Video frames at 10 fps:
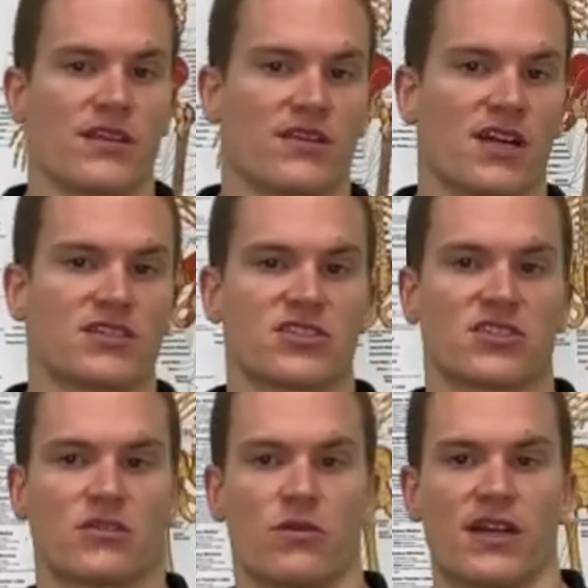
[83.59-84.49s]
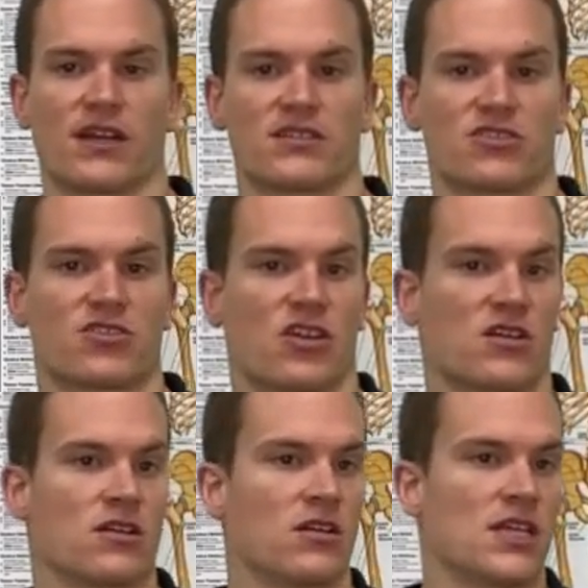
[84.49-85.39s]
You're not just going to want to
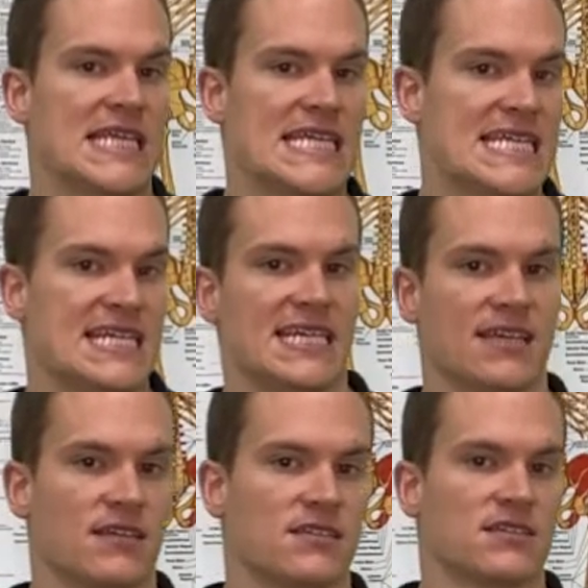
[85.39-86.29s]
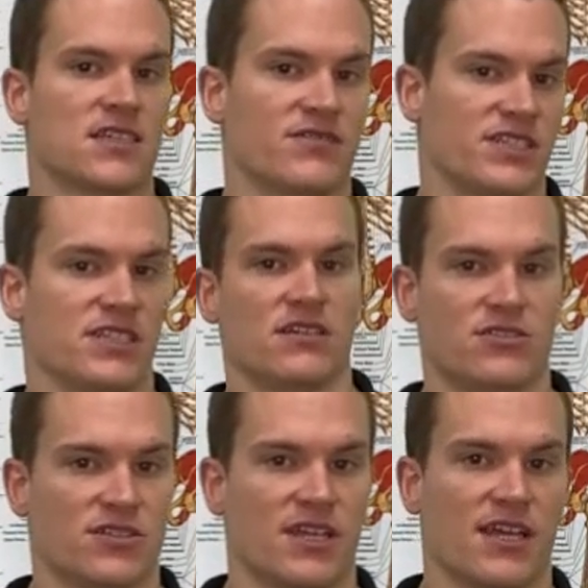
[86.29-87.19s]
start eating
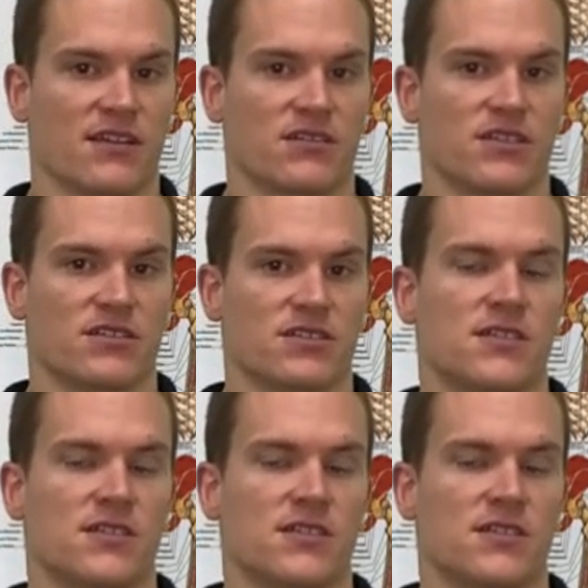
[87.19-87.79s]
1,700 calories